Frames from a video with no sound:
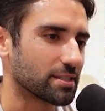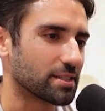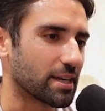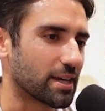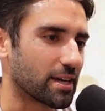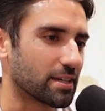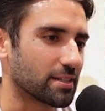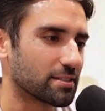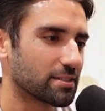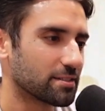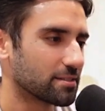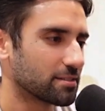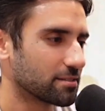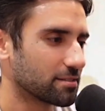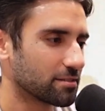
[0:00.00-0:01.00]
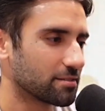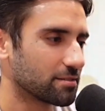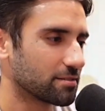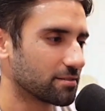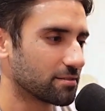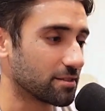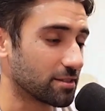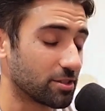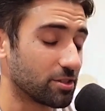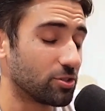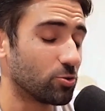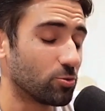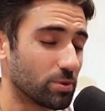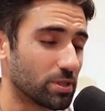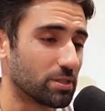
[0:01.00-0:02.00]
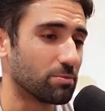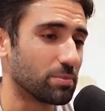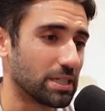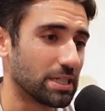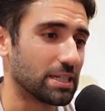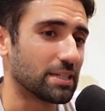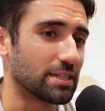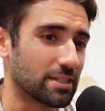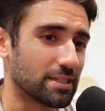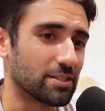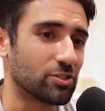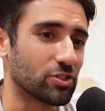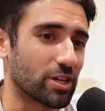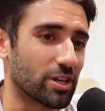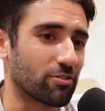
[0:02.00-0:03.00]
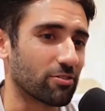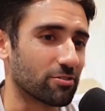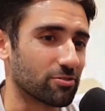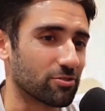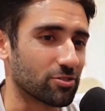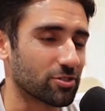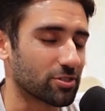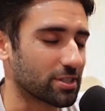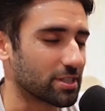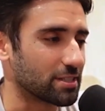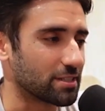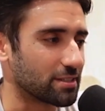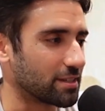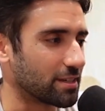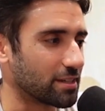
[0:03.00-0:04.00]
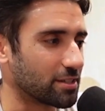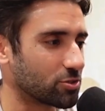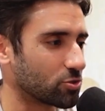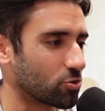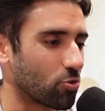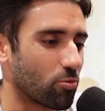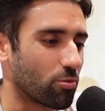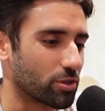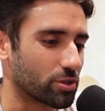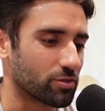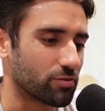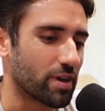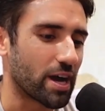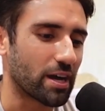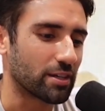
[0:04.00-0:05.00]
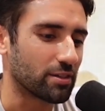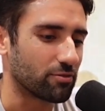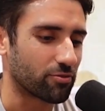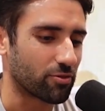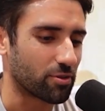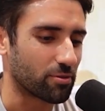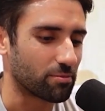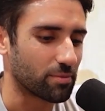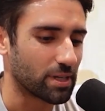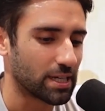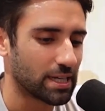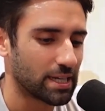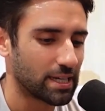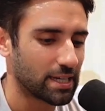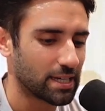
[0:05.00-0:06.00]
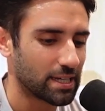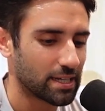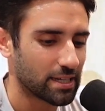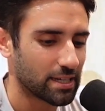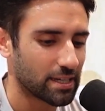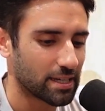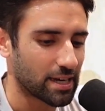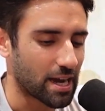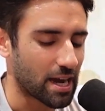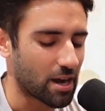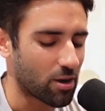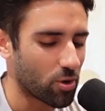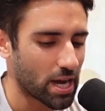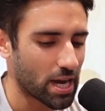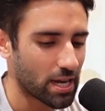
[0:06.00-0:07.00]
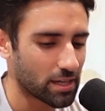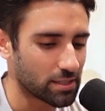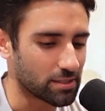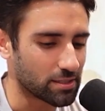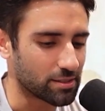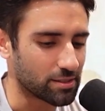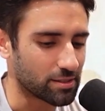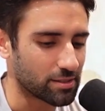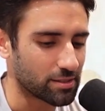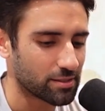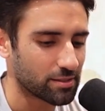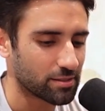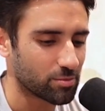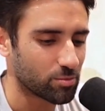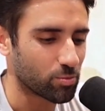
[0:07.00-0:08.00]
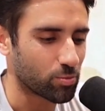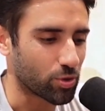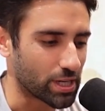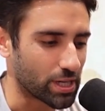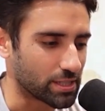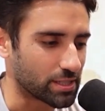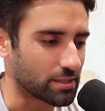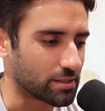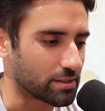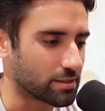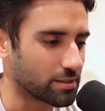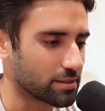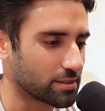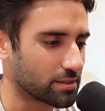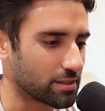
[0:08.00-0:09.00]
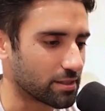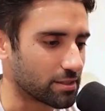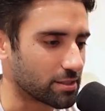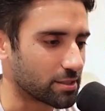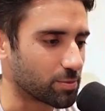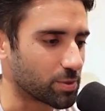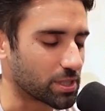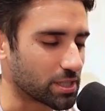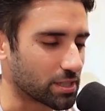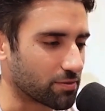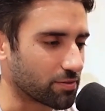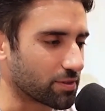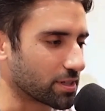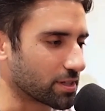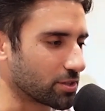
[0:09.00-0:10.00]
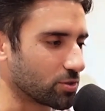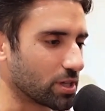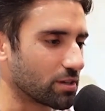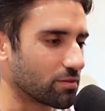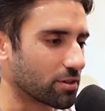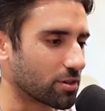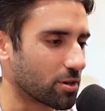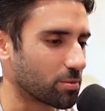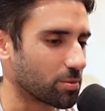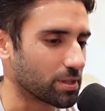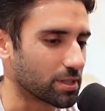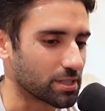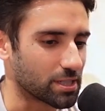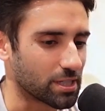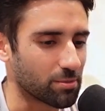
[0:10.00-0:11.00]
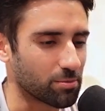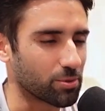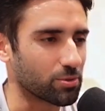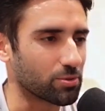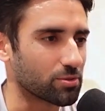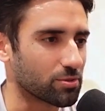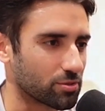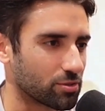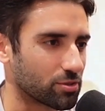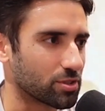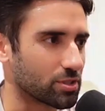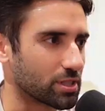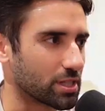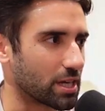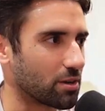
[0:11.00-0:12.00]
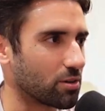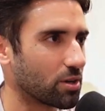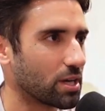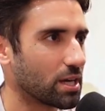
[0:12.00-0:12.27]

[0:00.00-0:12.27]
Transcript: that the human being in general just can take so much value from. How has presence in specific, you gave a couple examples just now,